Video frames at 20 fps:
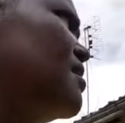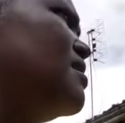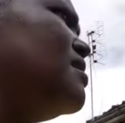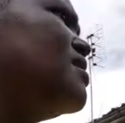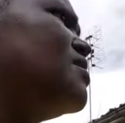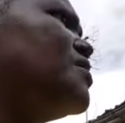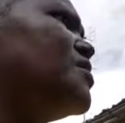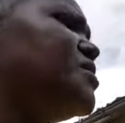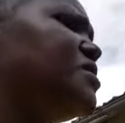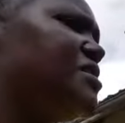
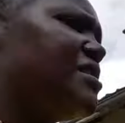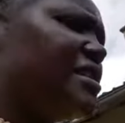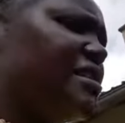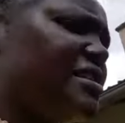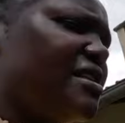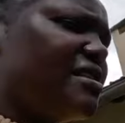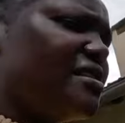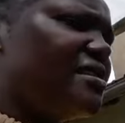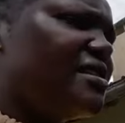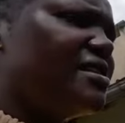he
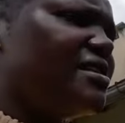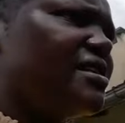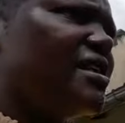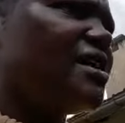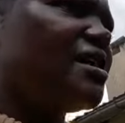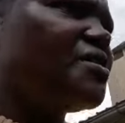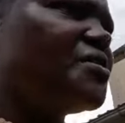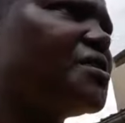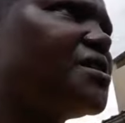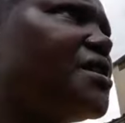constructed this
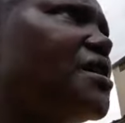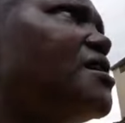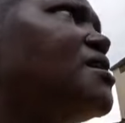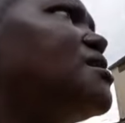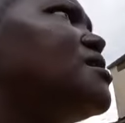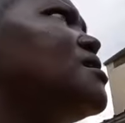house